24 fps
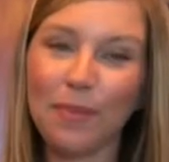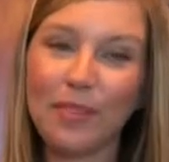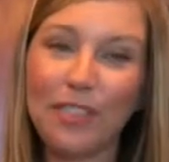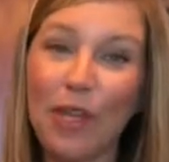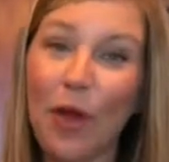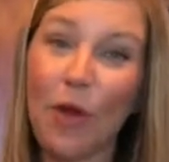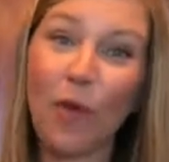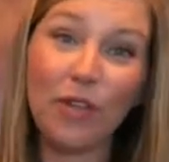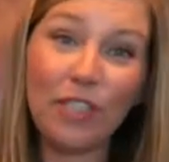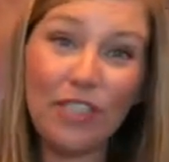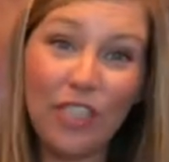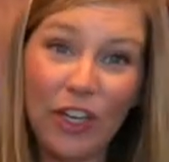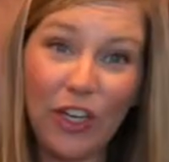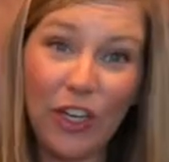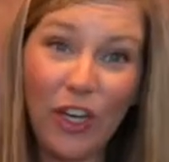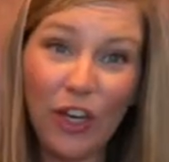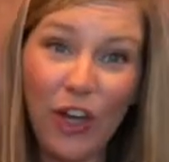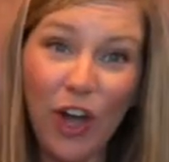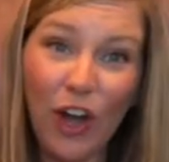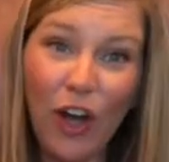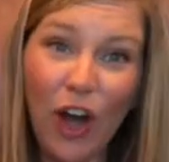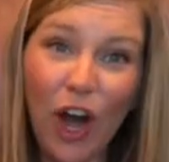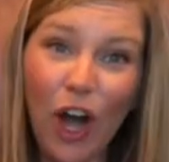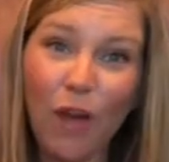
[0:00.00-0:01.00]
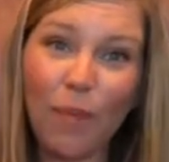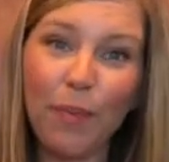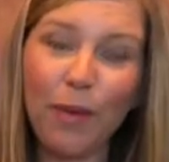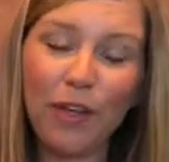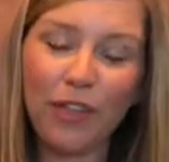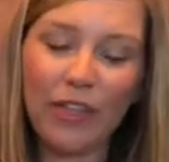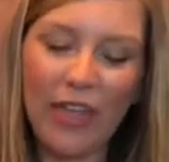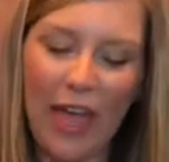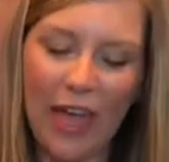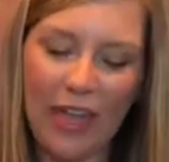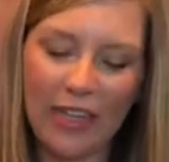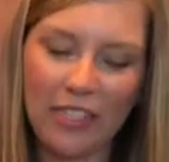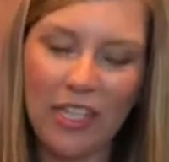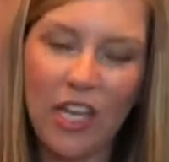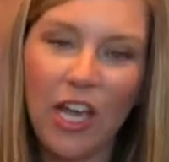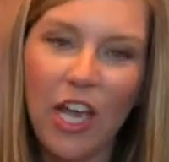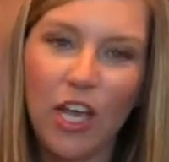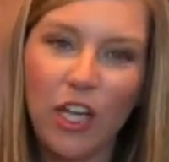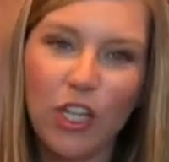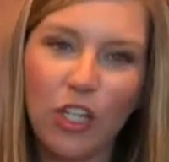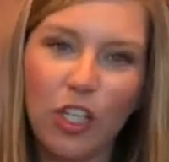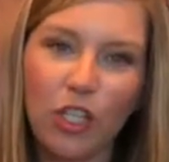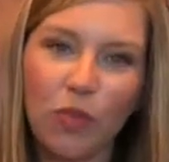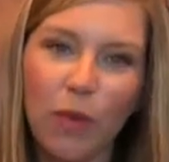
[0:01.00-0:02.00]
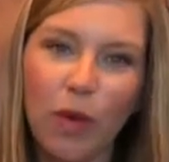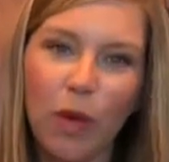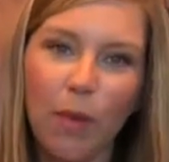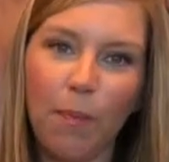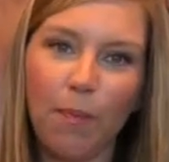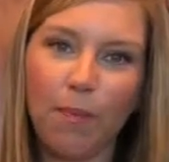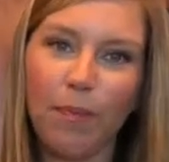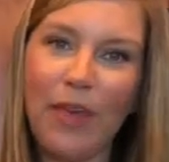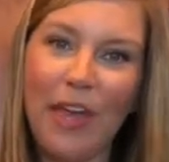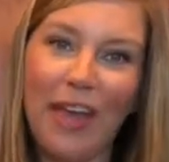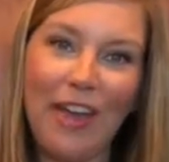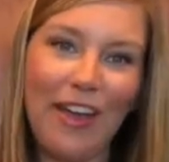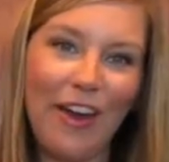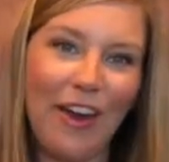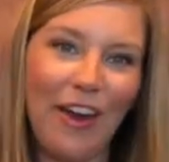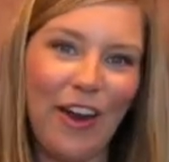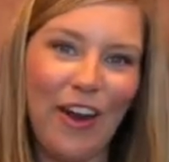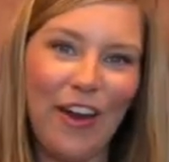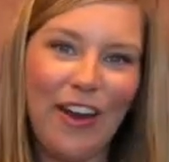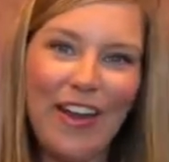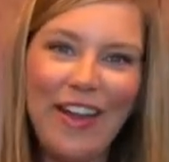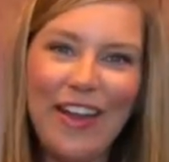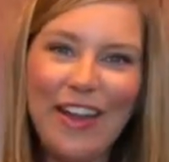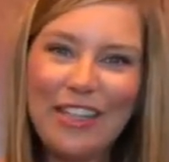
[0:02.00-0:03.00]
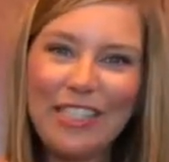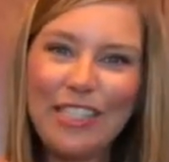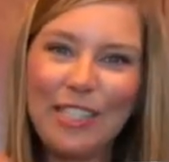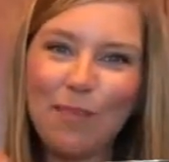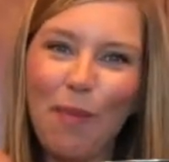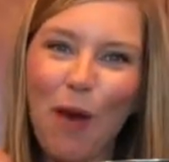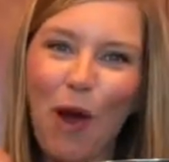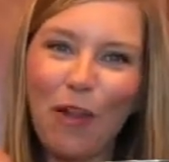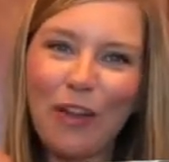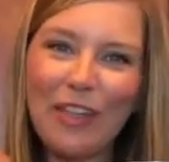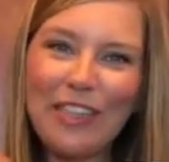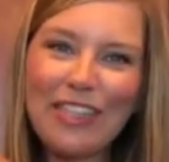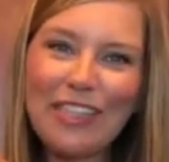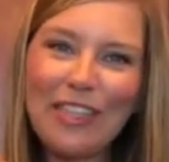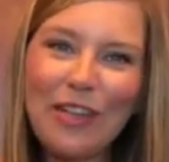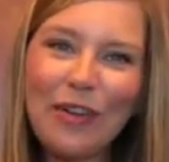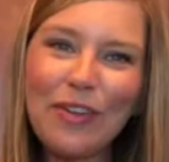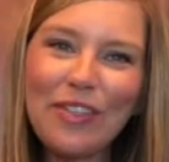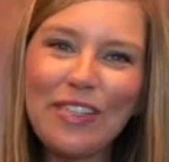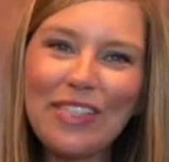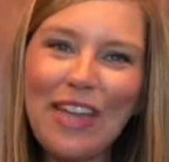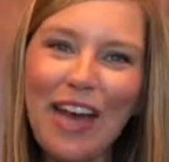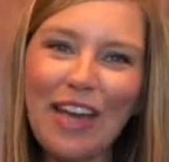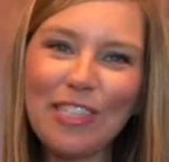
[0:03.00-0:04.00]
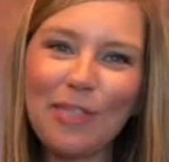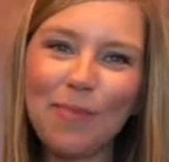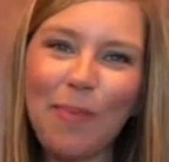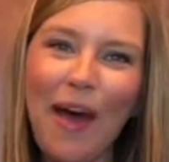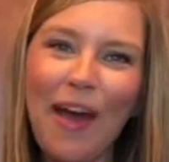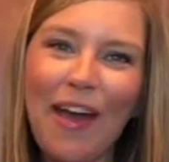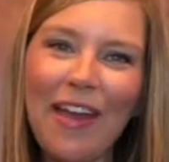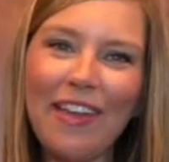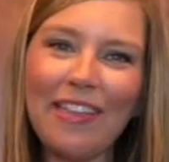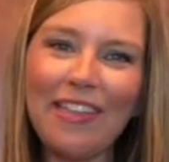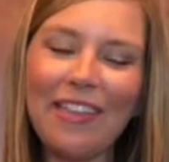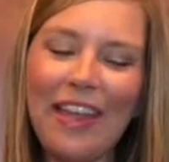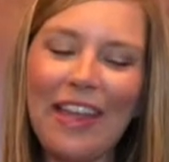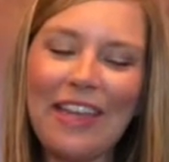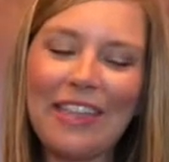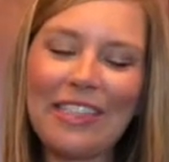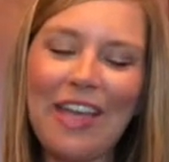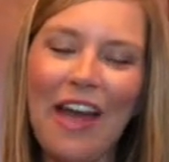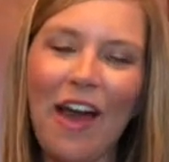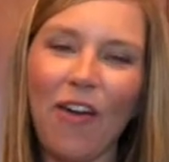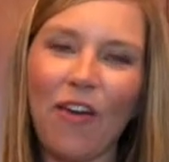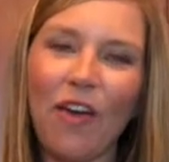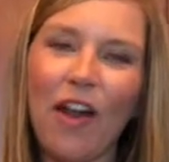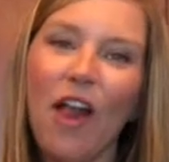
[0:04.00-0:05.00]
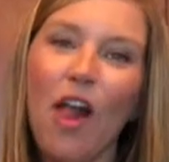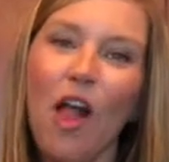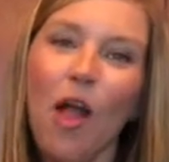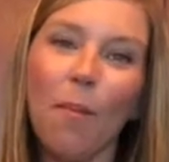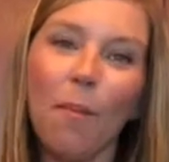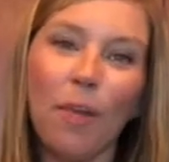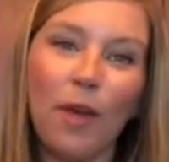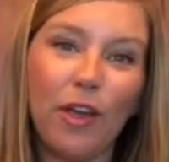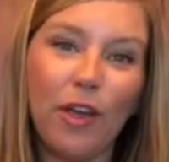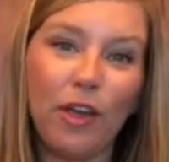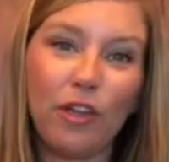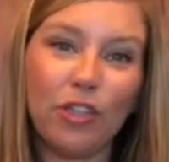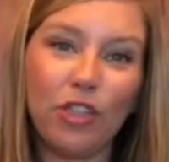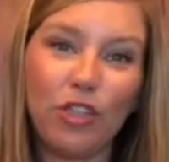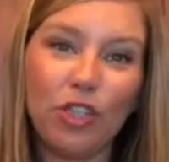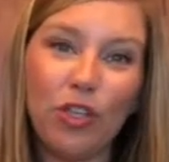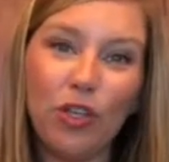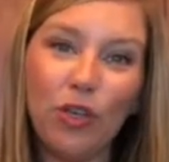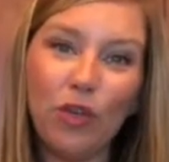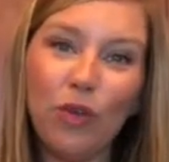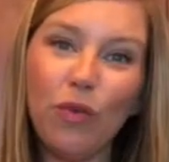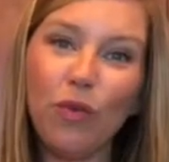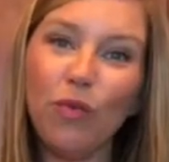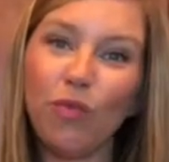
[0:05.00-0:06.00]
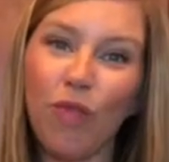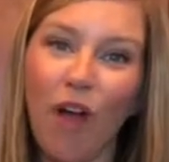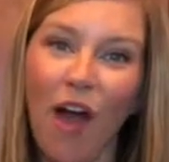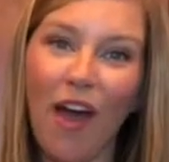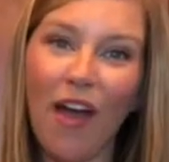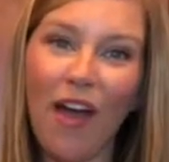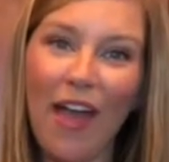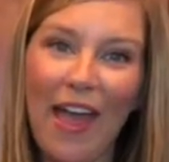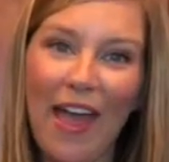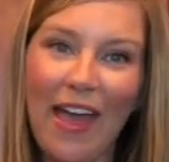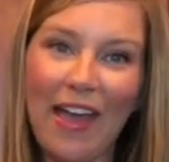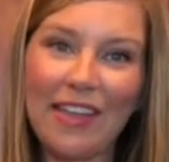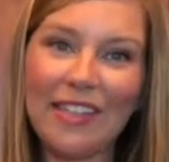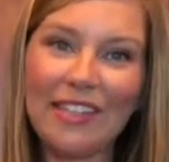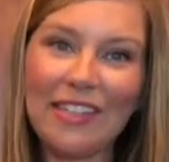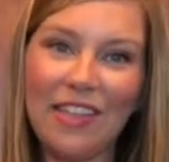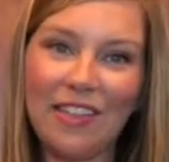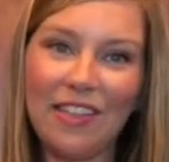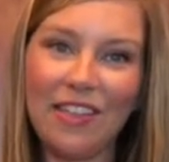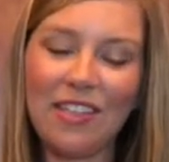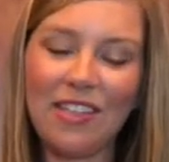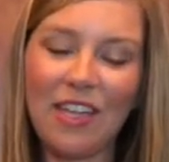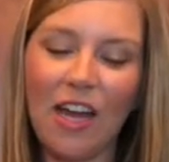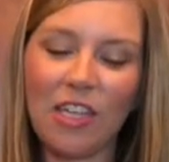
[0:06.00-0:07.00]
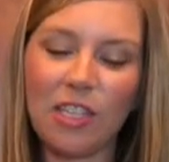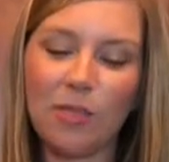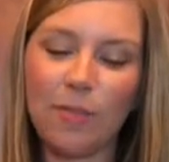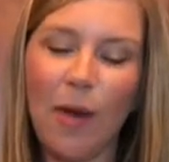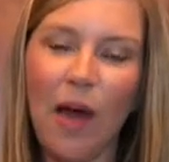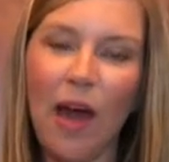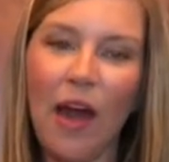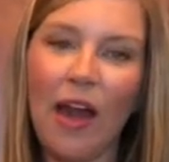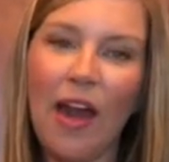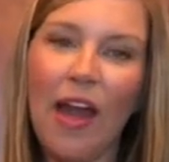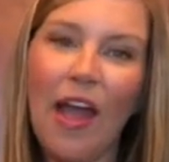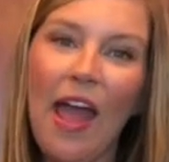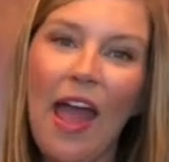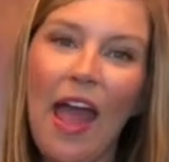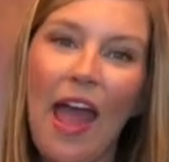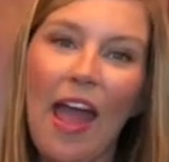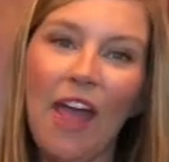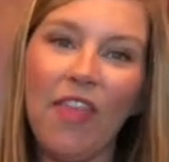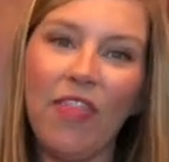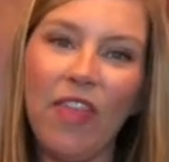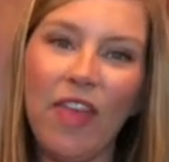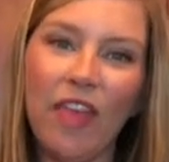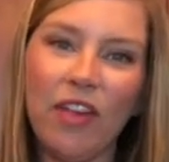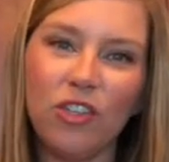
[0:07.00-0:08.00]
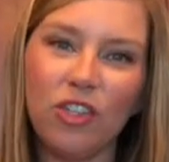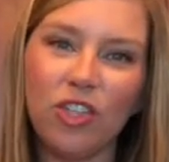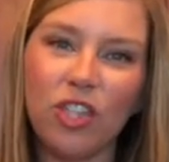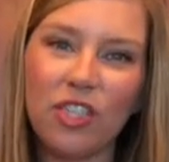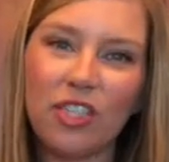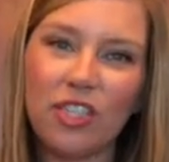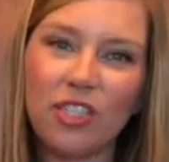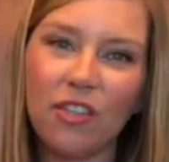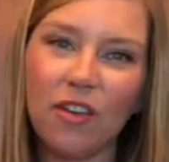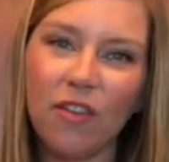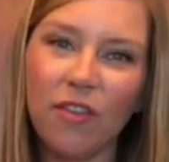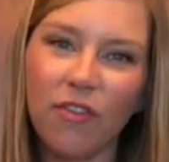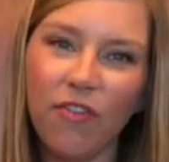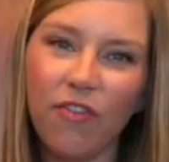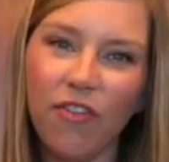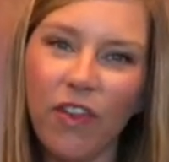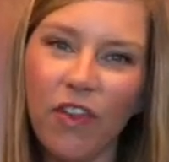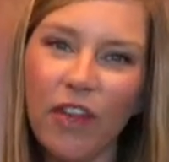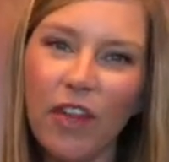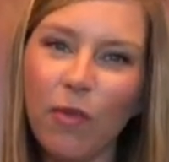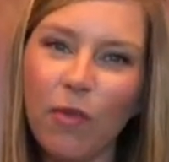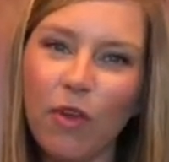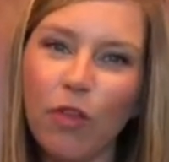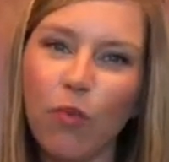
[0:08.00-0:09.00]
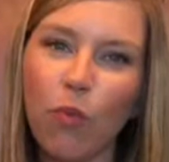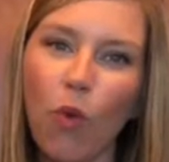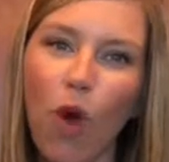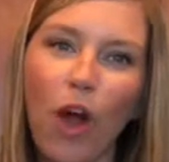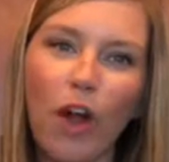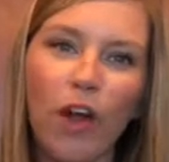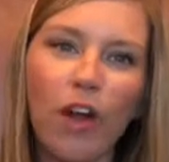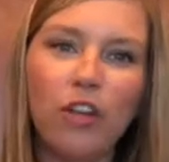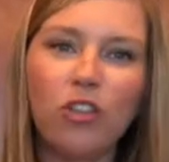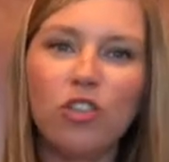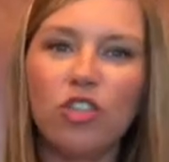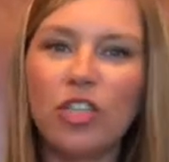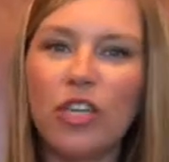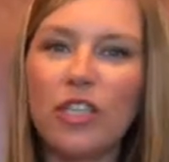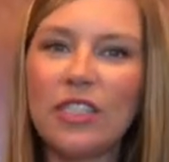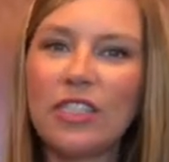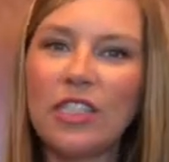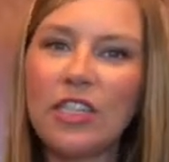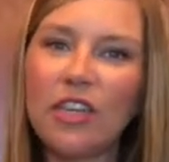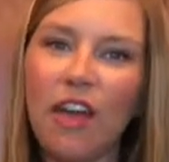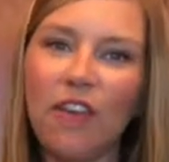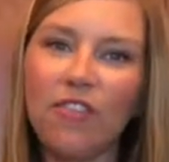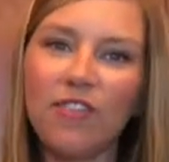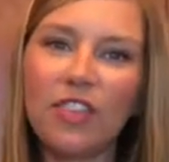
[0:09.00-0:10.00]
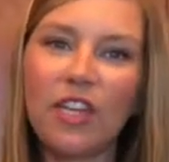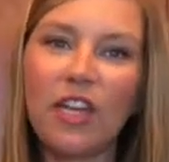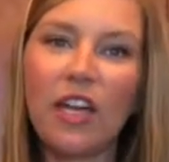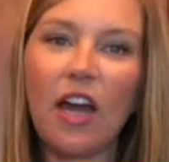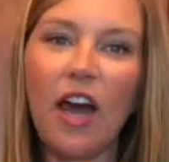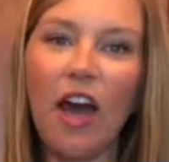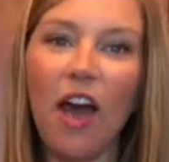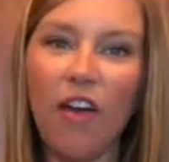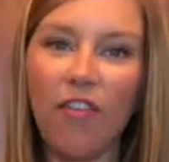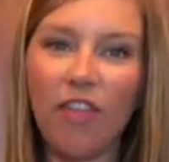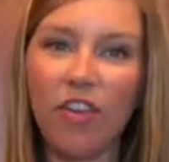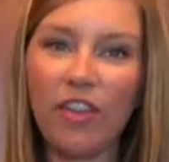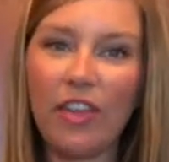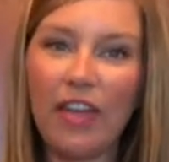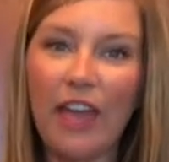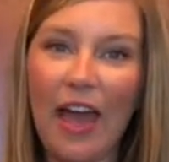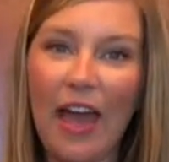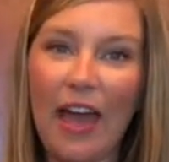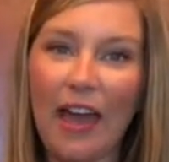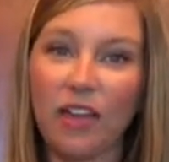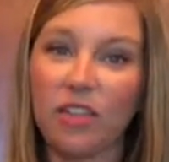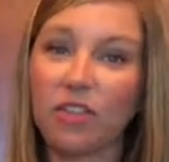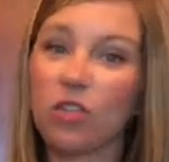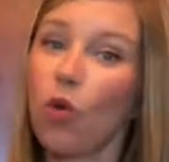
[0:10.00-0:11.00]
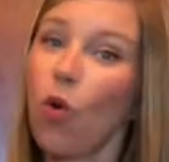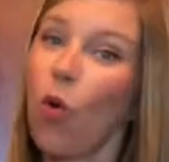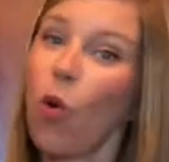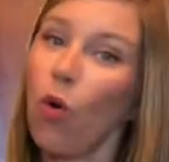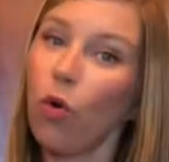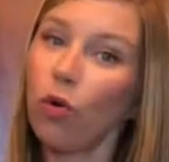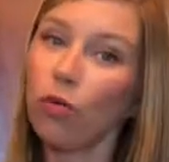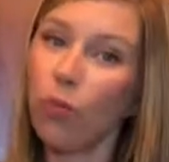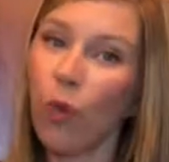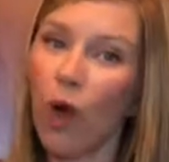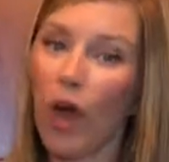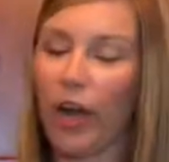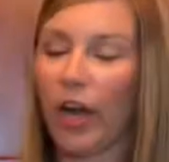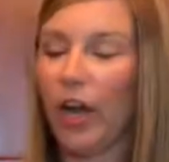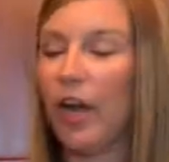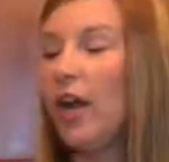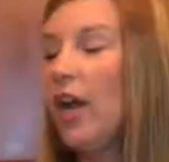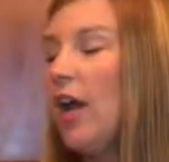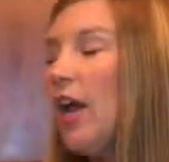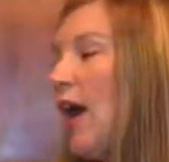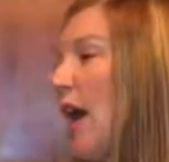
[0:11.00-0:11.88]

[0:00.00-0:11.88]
So to cook our hard-boiled eggs, you just wanna get your smallest little sauce pot in Laketown, put your 2 raw eggs in the sauce pot, and then just fill it with water, just enough to cover the eggs, cold water.